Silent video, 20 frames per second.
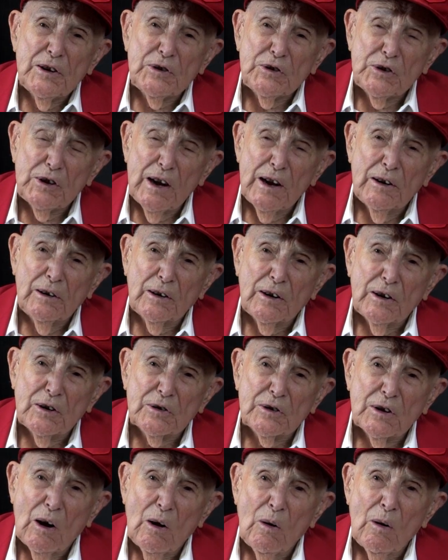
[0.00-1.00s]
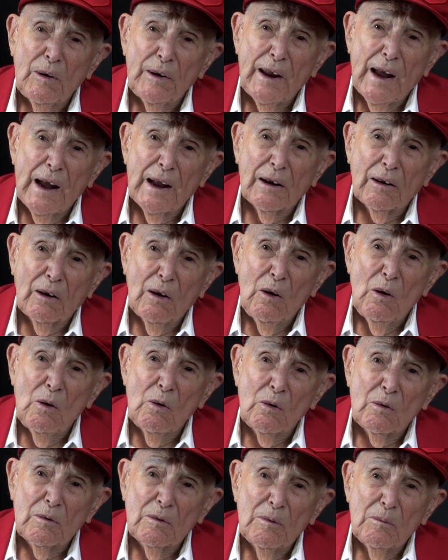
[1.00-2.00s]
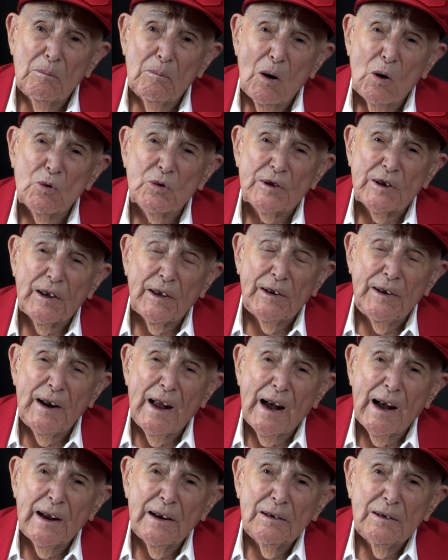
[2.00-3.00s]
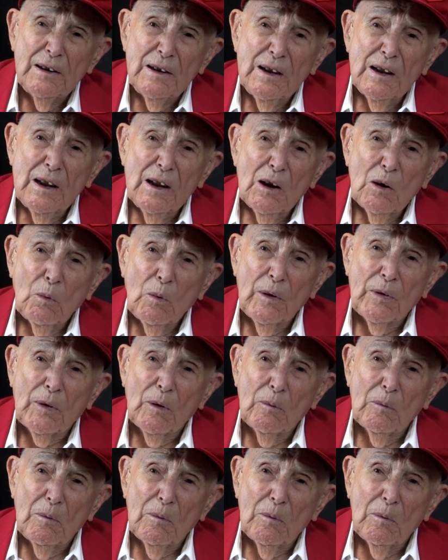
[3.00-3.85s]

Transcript: shelled us all night long, most of the night, with